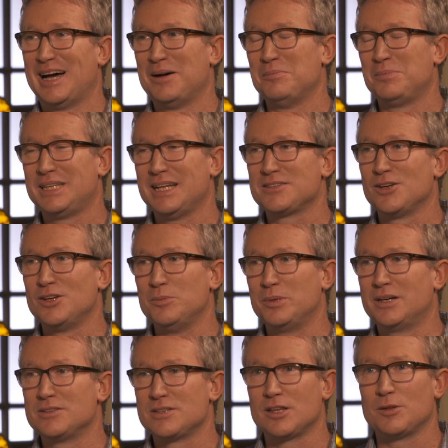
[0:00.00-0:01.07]
um, but that's only
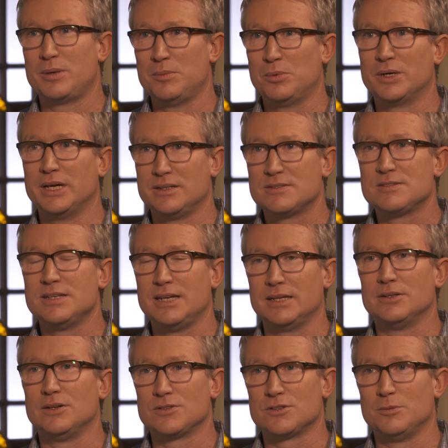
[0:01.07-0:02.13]
because other people get to see it,
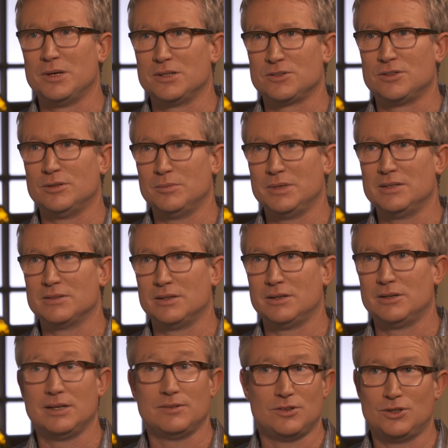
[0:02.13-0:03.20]
not so much that it means I
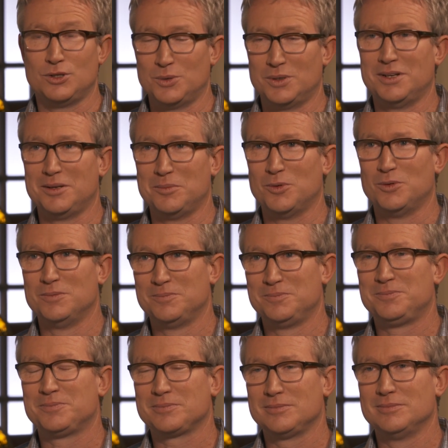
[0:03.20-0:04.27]
don't have to do it anymore.
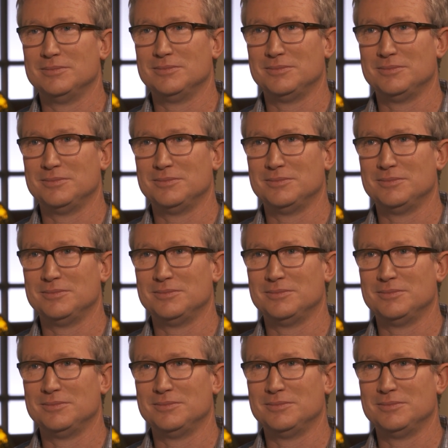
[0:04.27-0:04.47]
Yeah.